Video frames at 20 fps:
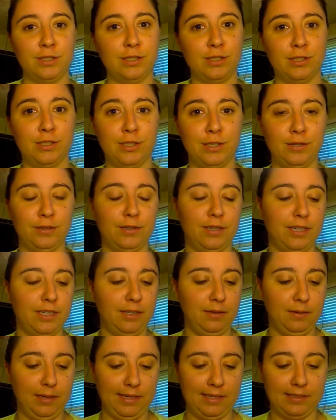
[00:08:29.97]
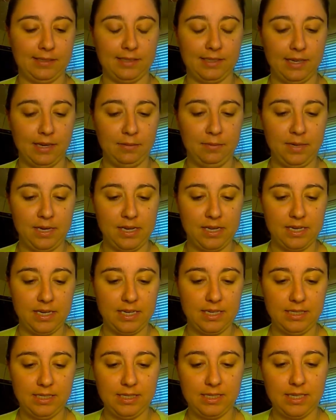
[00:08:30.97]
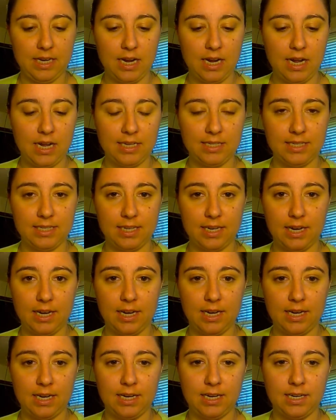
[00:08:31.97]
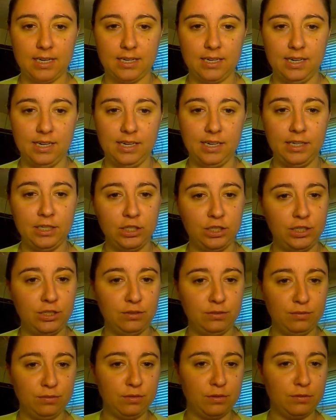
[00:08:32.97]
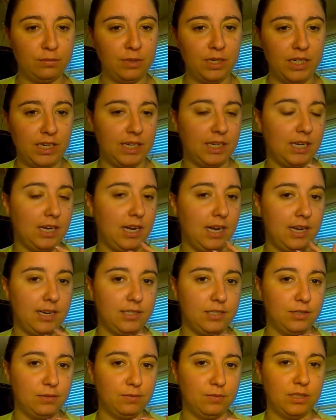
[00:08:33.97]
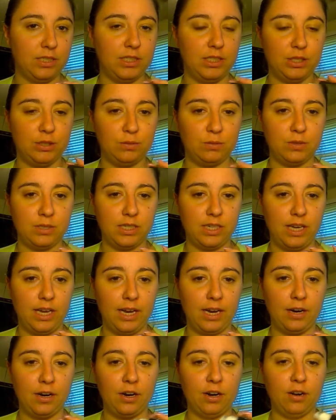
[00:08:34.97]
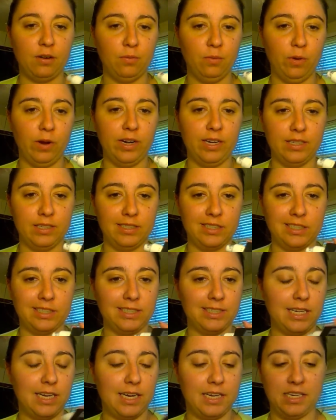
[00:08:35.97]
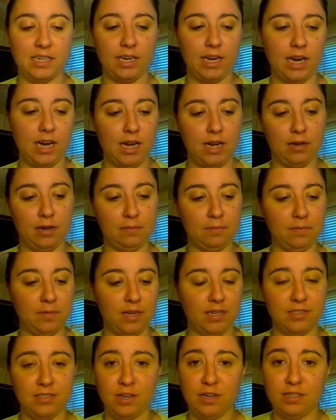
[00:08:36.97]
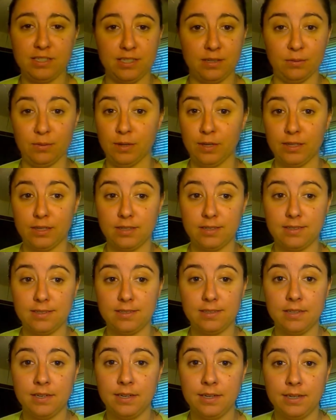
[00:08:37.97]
So anyways, I mean, it's not an issue for me. I really don't care what it looks like, as long as it works.